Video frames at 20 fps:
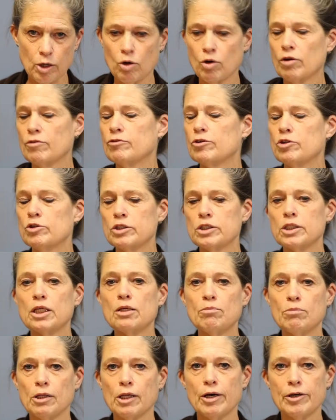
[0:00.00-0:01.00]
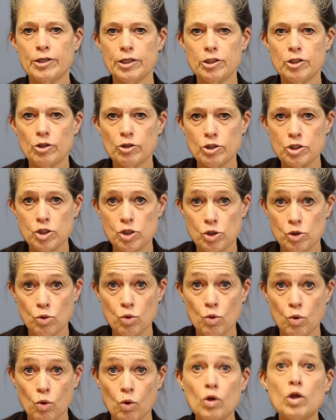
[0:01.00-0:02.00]
or if you see blood in your
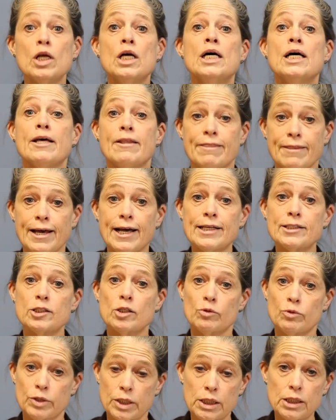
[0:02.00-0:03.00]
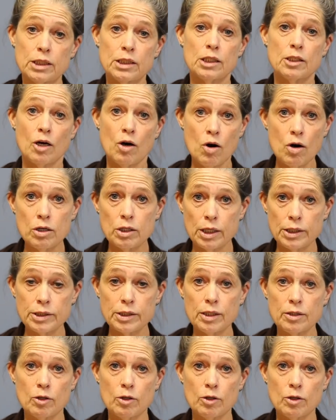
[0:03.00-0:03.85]
stool, that's a reason to call us.